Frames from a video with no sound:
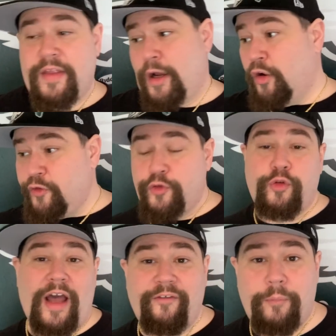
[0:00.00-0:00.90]
They also
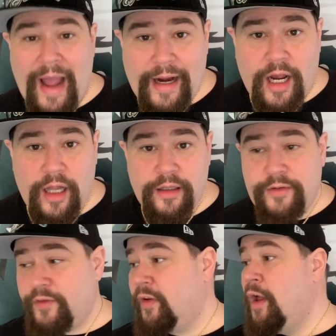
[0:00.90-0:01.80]
do have Mac
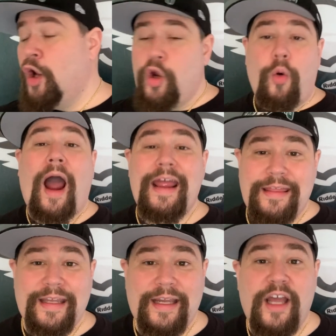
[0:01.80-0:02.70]
Hollins, who I
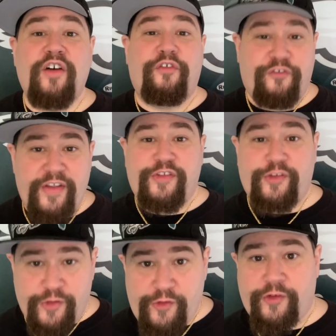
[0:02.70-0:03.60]
think
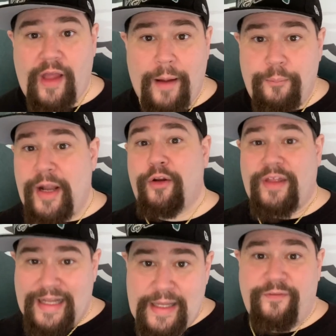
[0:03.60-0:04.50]
fits the slot better
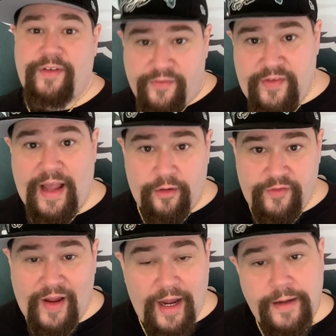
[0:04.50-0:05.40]
than he fits the
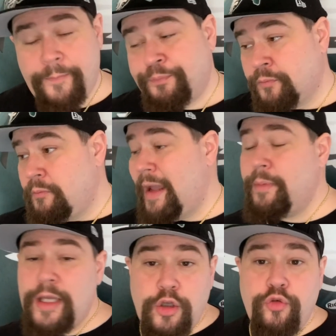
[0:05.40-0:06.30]
outside.
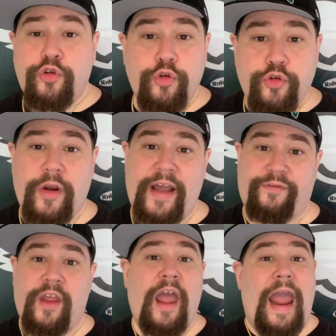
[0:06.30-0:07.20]
Maybe you do
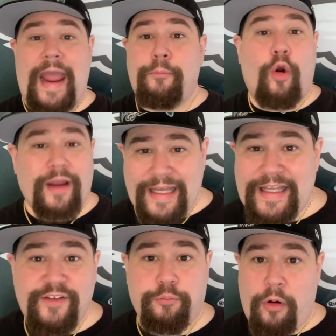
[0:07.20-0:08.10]
draft a
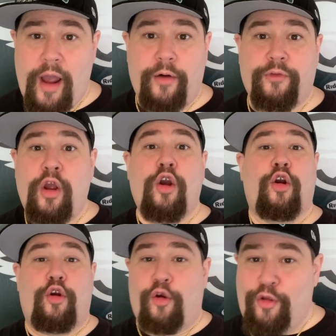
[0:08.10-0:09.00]
Marquise Brown
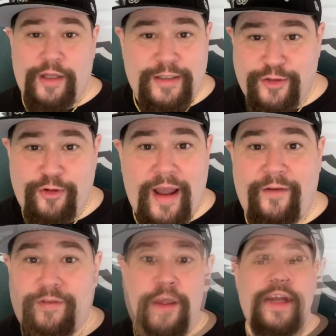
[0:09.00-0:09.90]
early in the
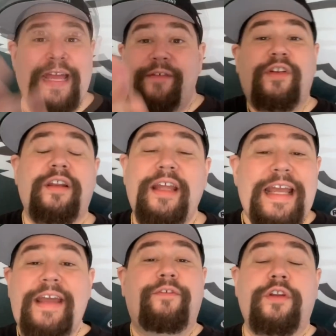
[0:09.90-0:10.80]
draft.
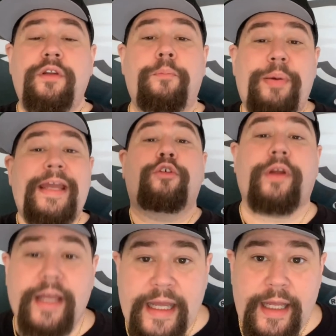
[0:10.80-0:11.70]
Even Peter
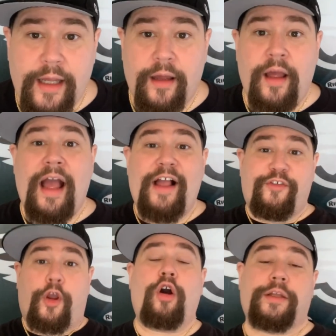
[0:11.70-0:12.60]
King
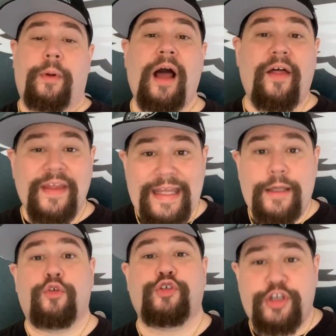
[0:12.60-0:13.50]
has talked about how the
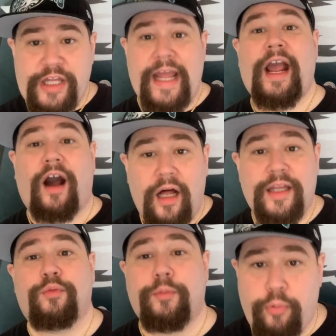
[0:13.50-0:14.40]
Eagles should take
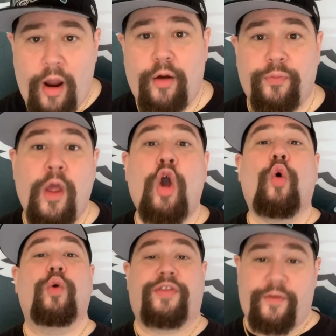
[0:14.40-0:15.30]
Hollywood Brown
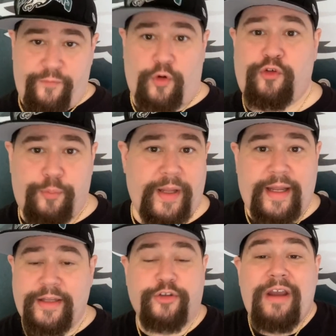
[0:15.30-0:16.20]
with the first
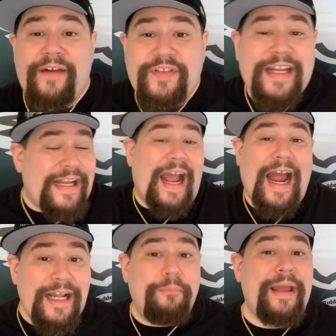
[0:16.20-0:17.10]
pick in the draft. And it
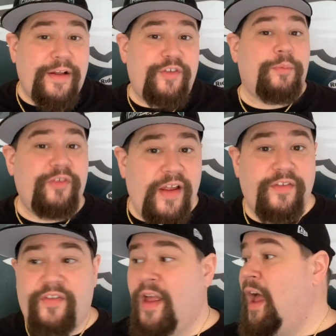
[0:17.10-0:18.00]
kind of makes some sense.